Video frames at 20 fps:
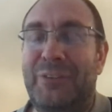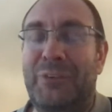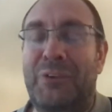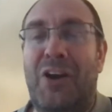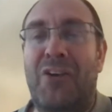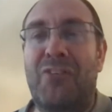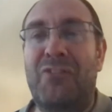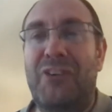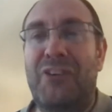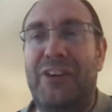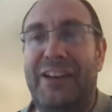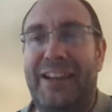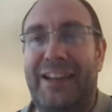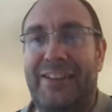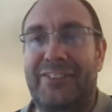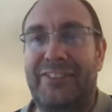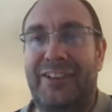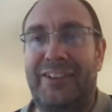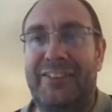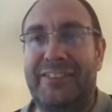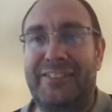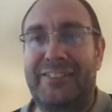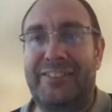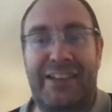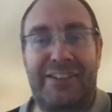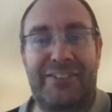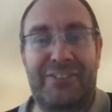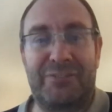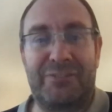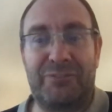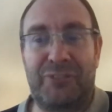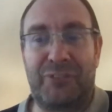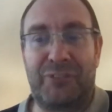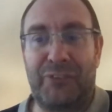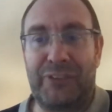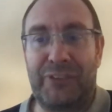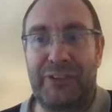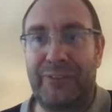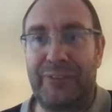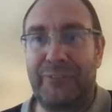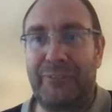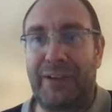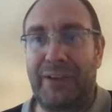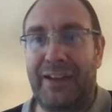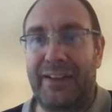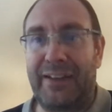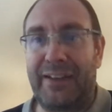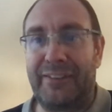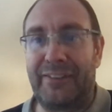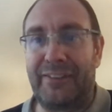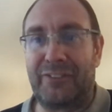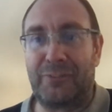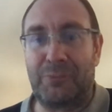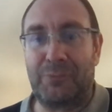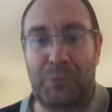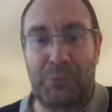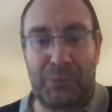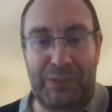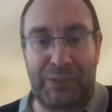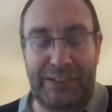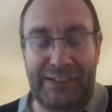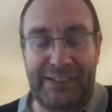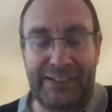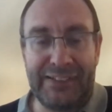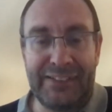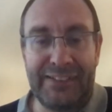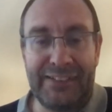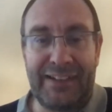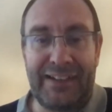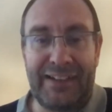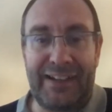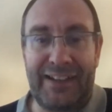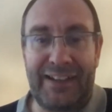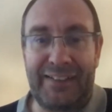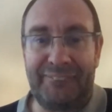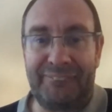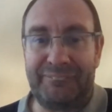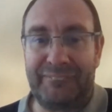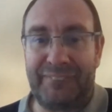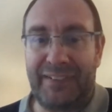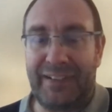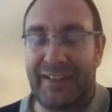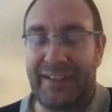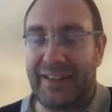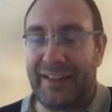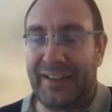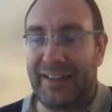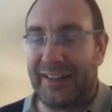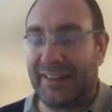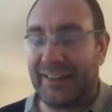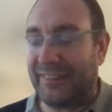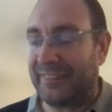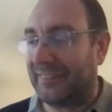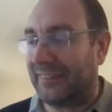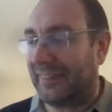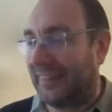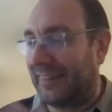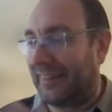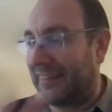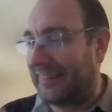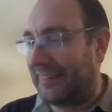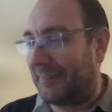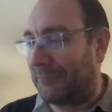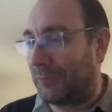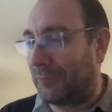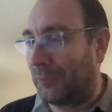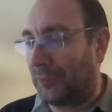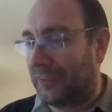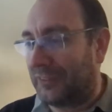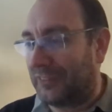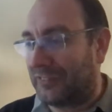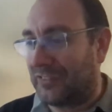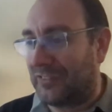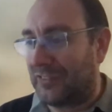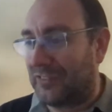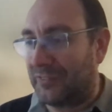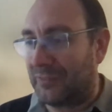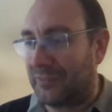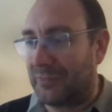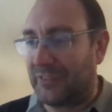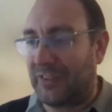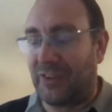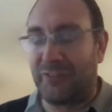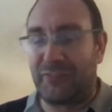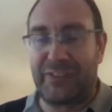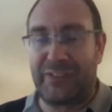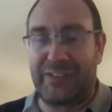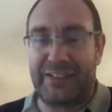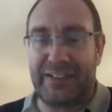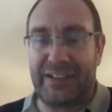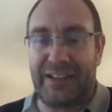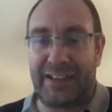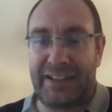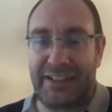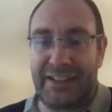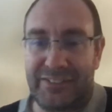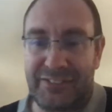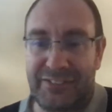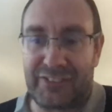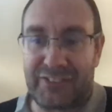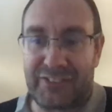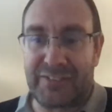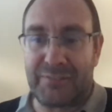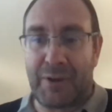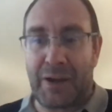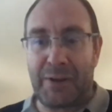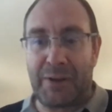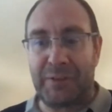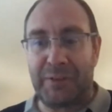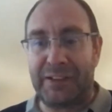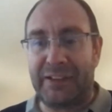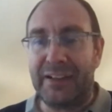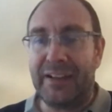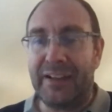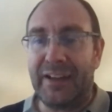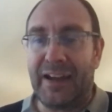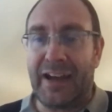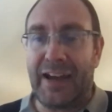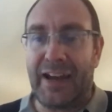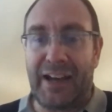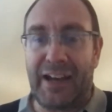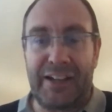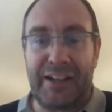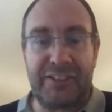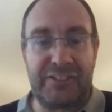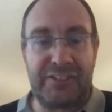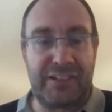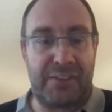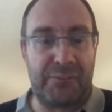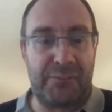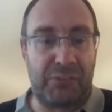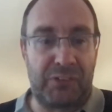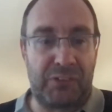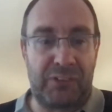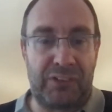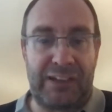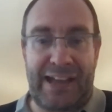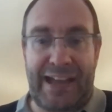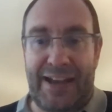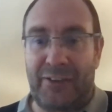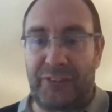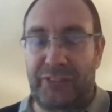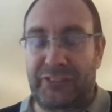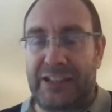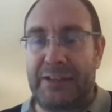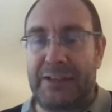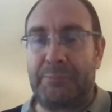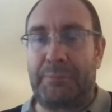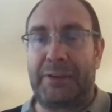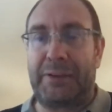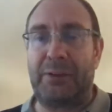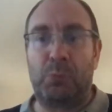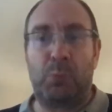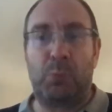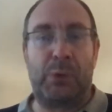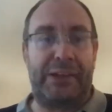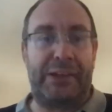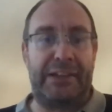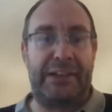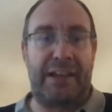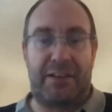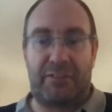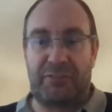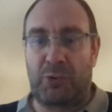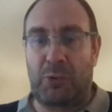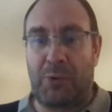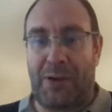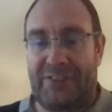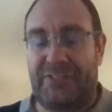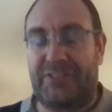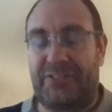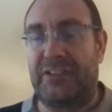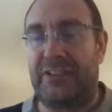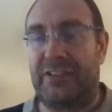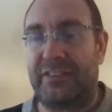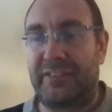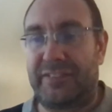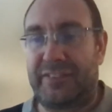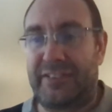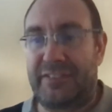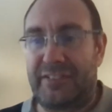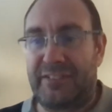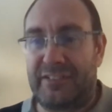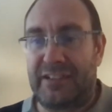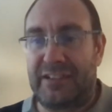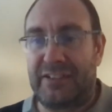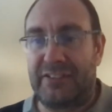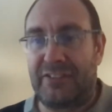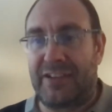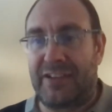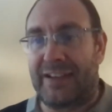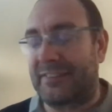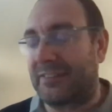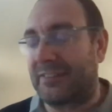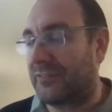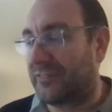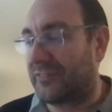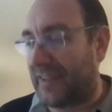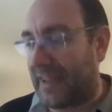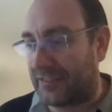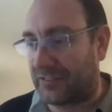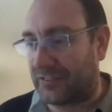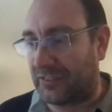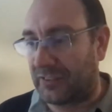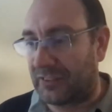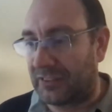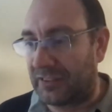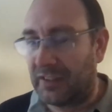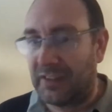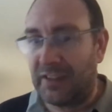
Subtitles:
we've got a really exciting session for you this morning. I'll let Paul introduce himself in just a moment. General housekeeping, we love questions. This is an interactive session.